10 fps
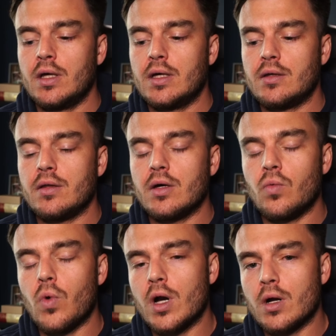the
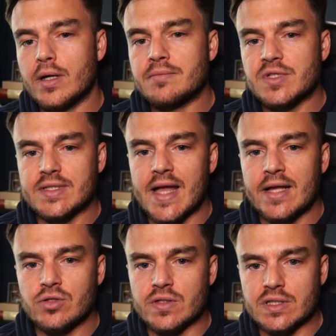1RM
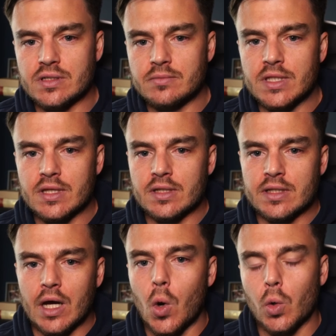snatch is going to be the thing
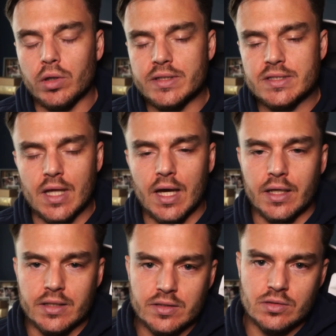that correlates the
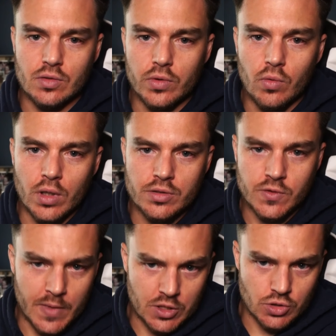highest. So we want to
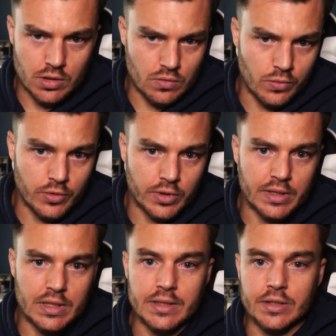just make sure that we're
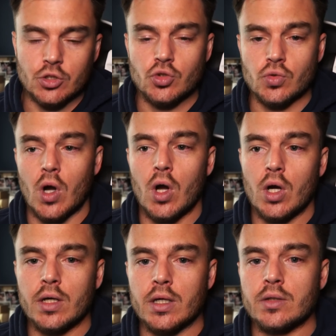getting
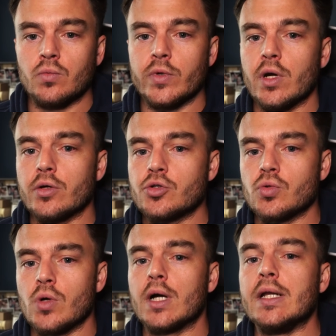strong and we are
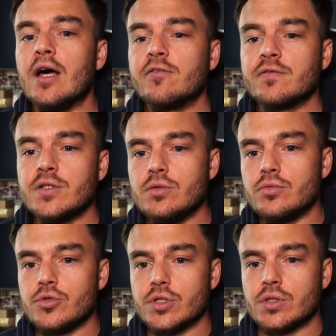strong enough to
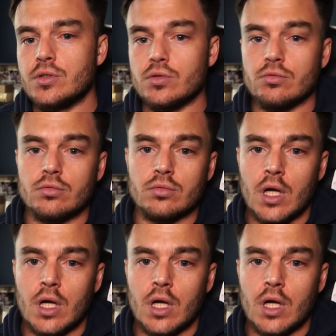just do